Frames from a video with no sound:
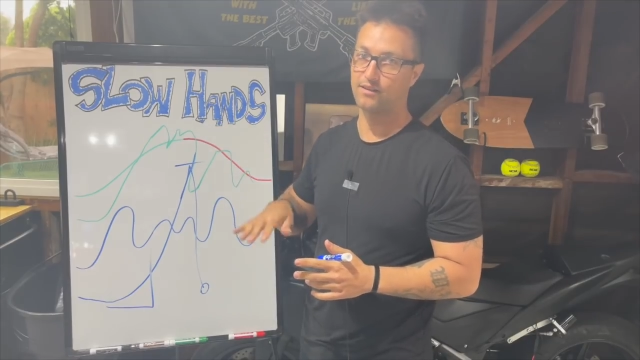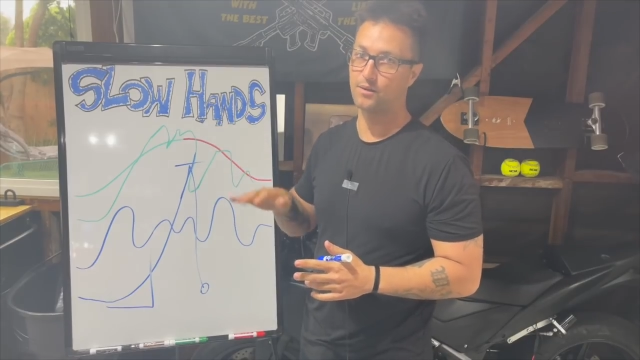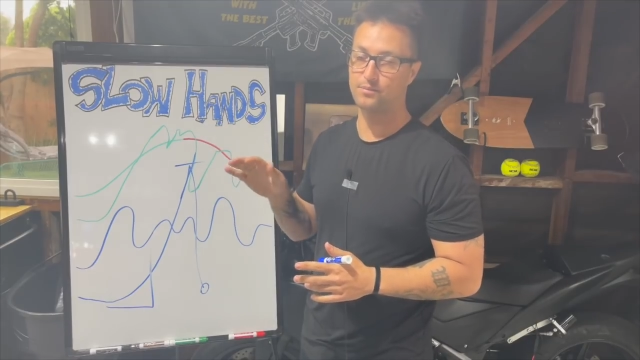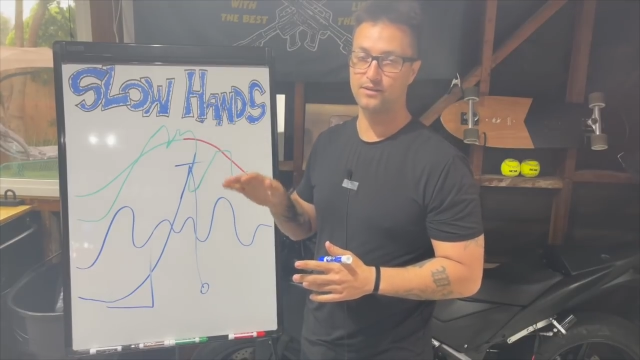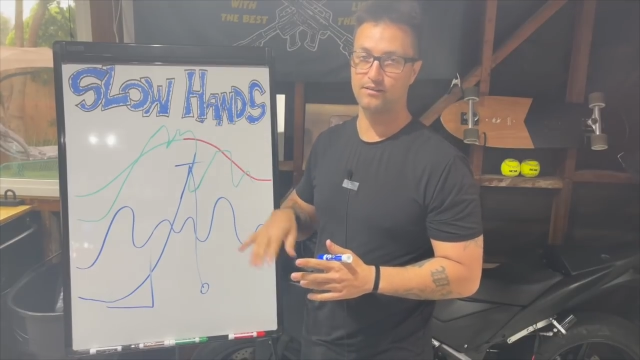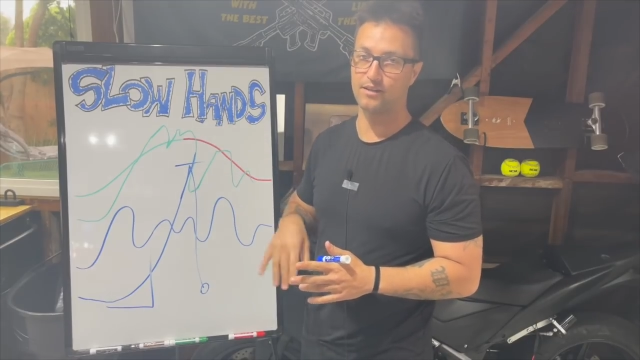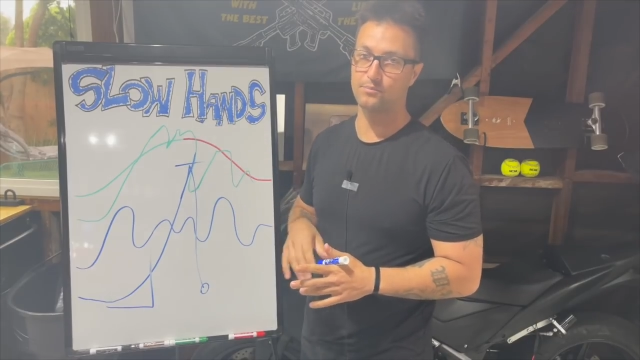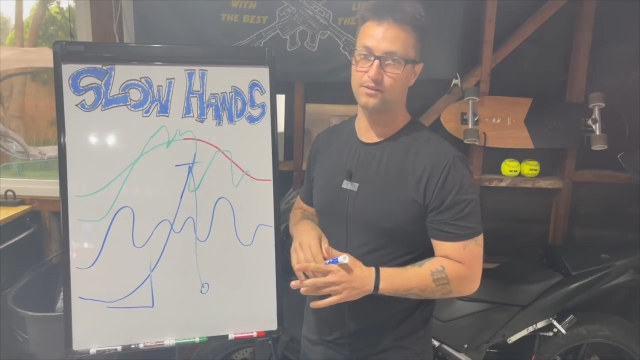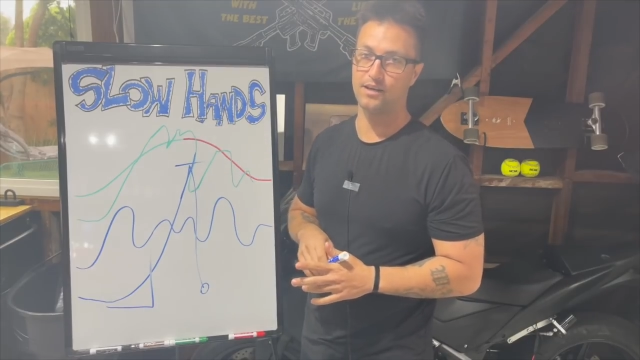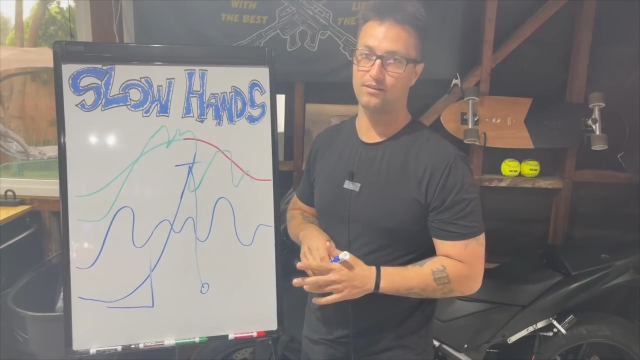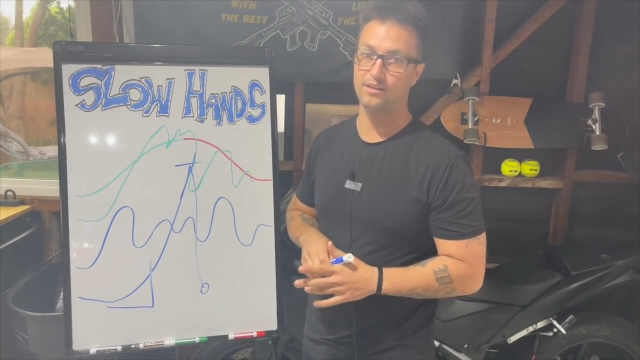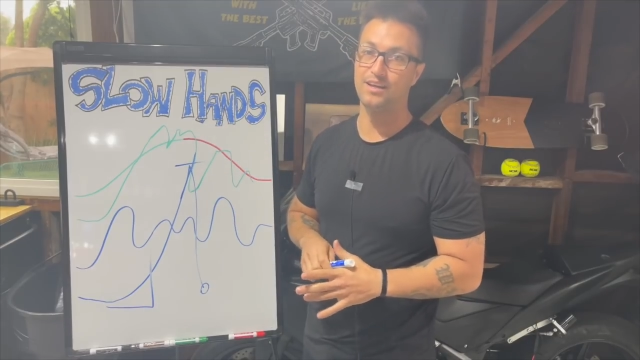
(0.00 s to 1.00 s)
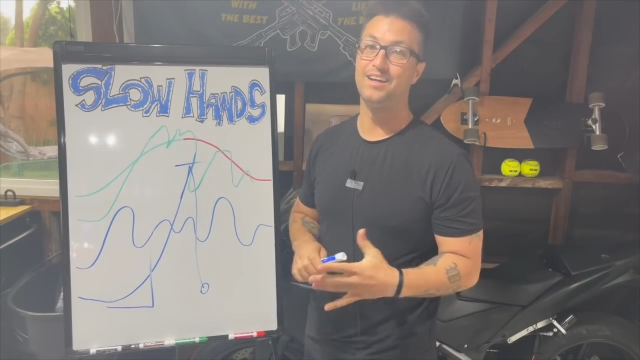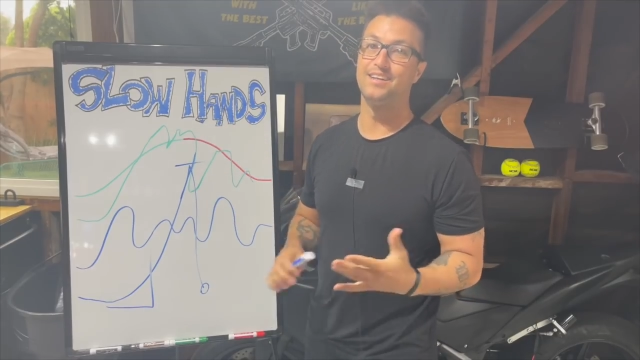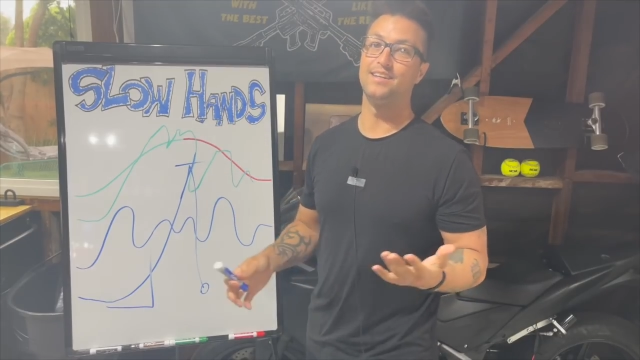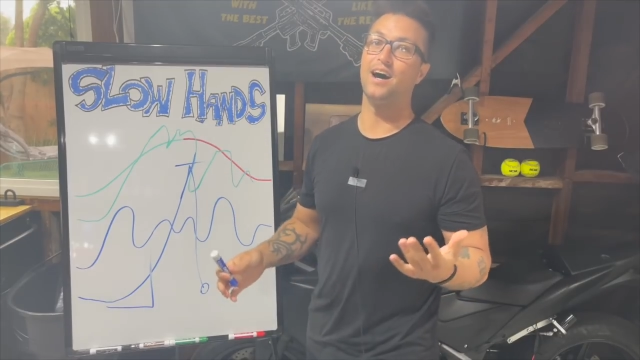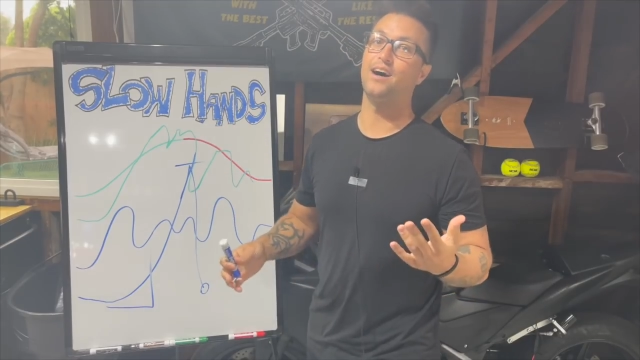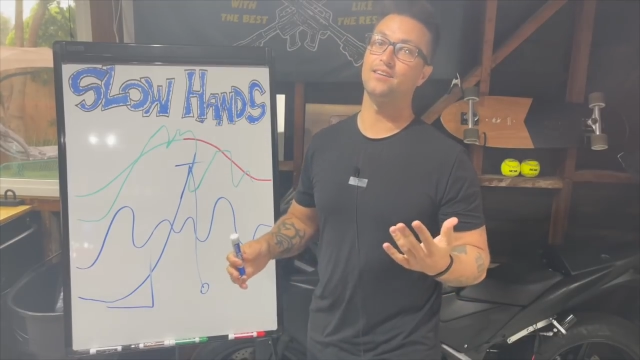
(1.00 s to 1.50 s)
up and down, up and down.
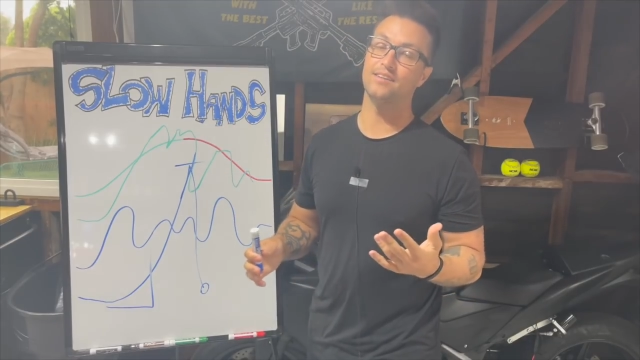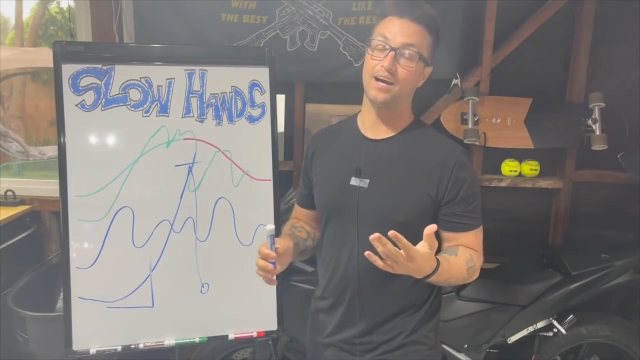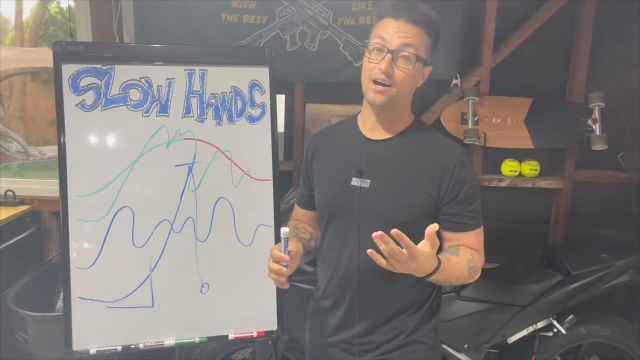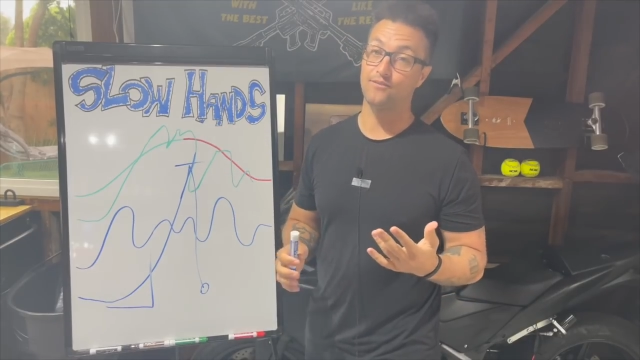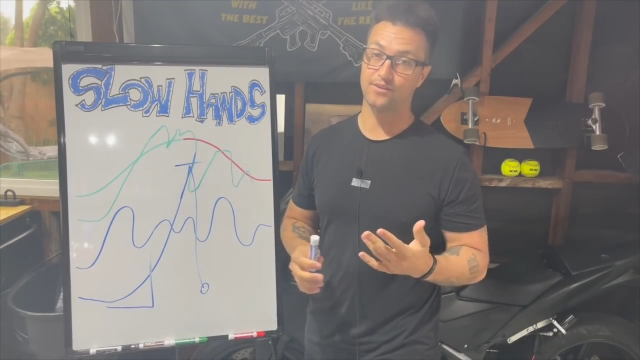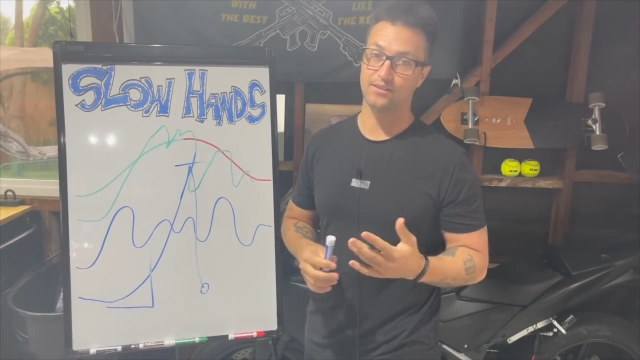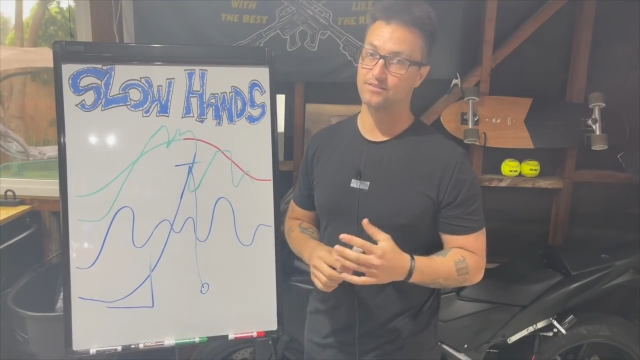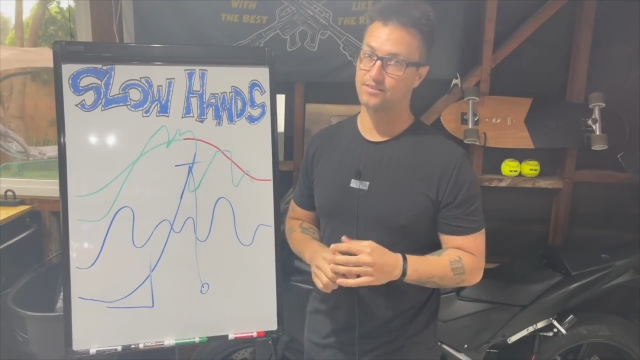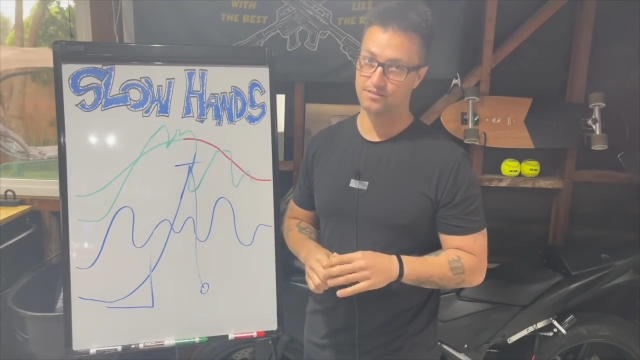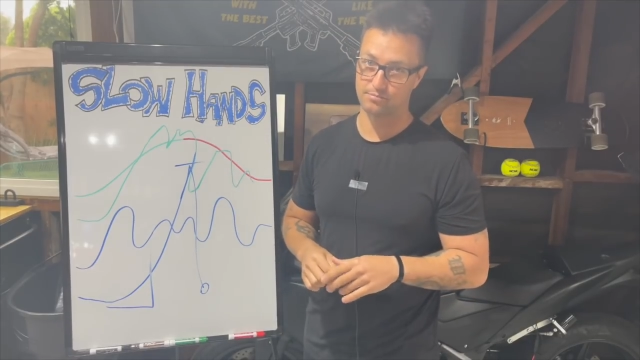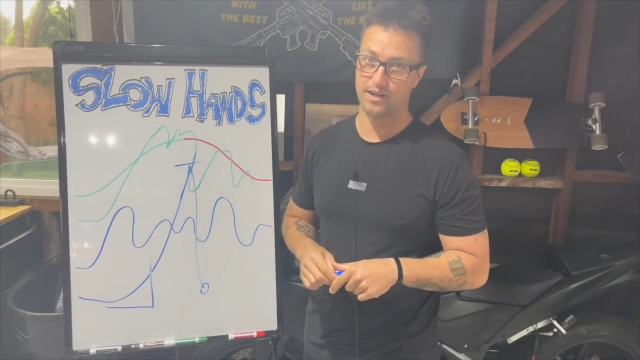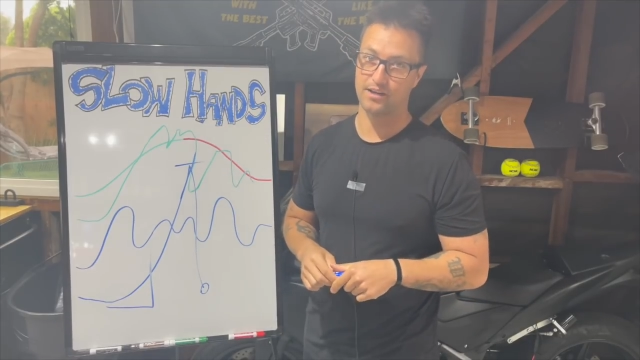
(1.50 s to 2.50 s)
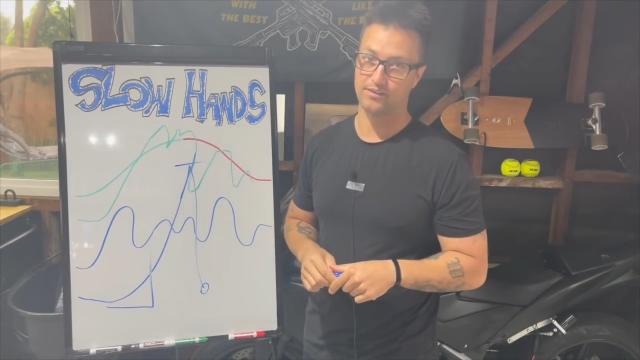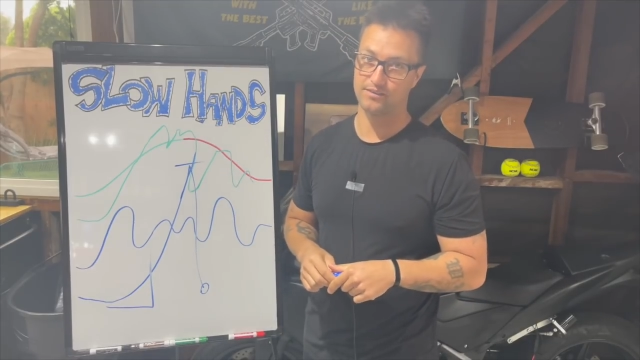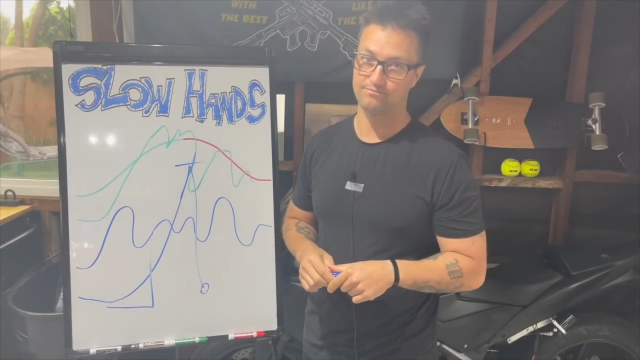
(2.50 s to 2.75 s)
Non-confidence inspiring.